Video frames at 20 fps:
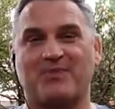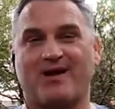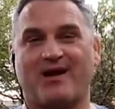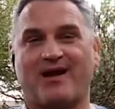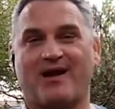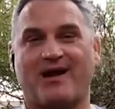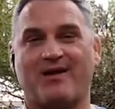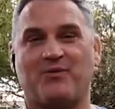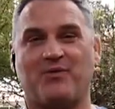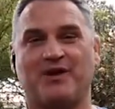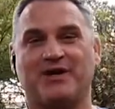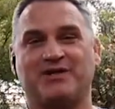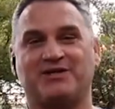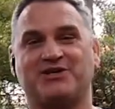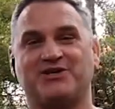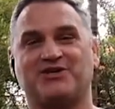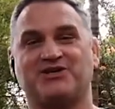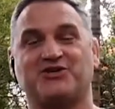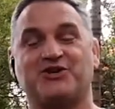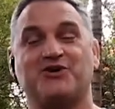I wanted to
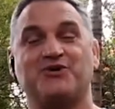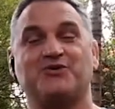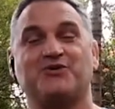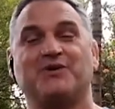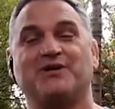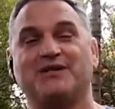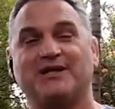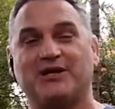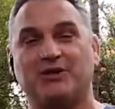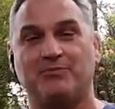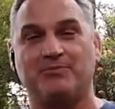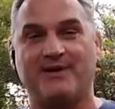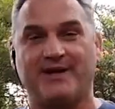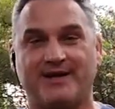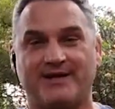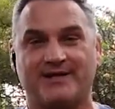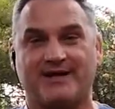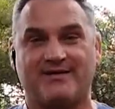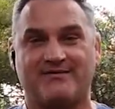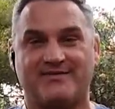show you a little bit
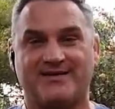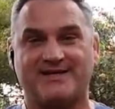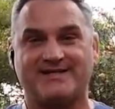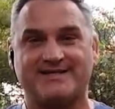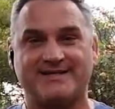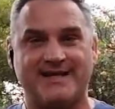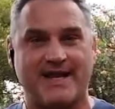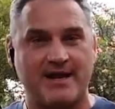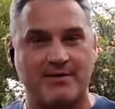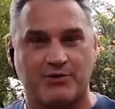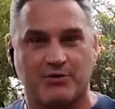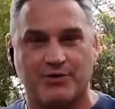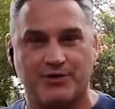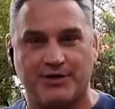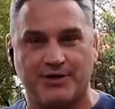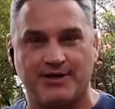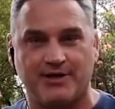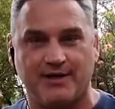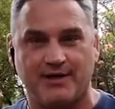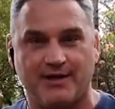of this neighborhood